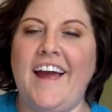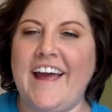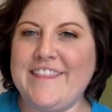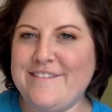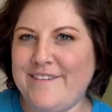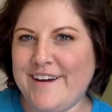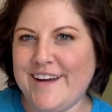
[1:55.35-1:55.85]

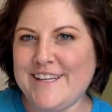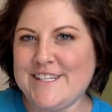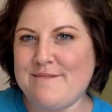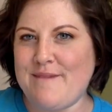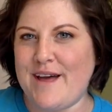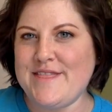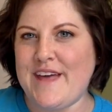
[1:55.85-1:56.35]
At the very end of
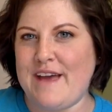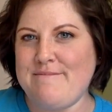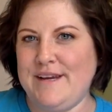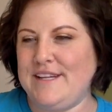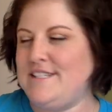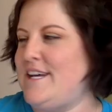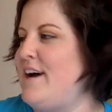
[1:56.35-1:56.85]
the month, I
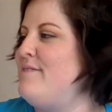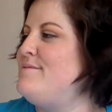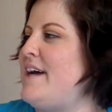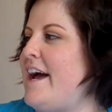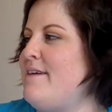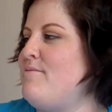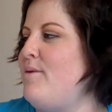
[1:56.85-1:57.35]
picked up
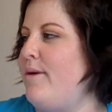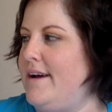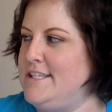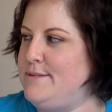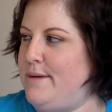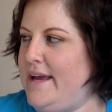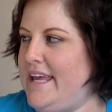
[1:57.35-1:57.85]
Time
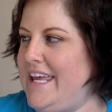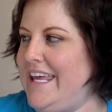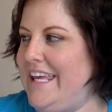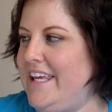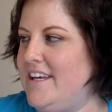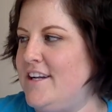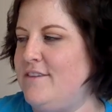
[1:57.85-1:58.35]
Was by
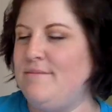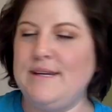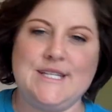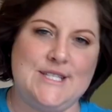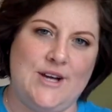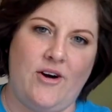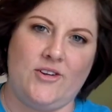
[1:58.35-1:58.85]
Ian
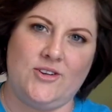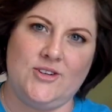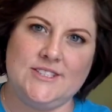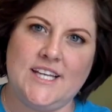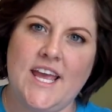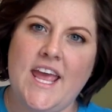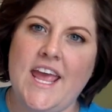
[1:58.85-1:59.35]

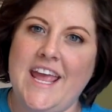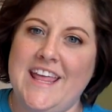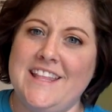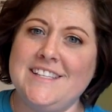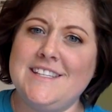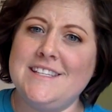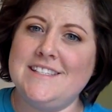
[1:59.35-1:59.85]
MacDonald.
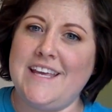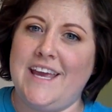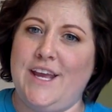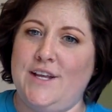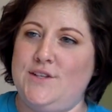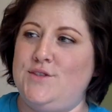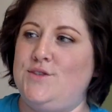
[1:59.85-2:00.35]
And this is
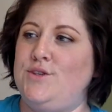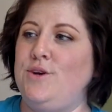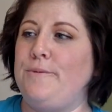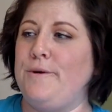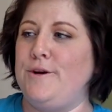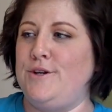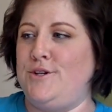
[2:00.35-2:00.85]
a
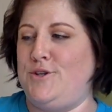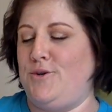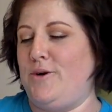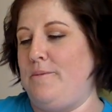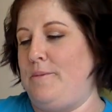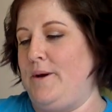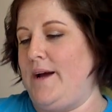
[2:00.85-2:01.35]
super
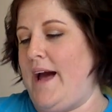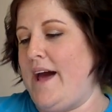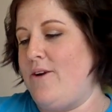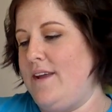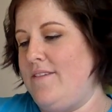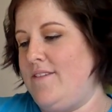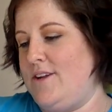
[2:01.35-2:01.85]
short book. I
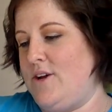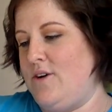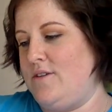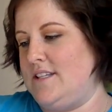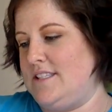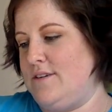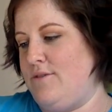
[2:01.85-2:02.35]
don't even
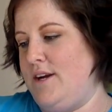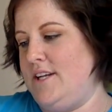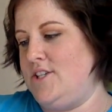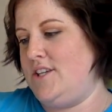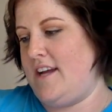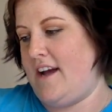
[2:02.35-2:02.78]
know, does it reach?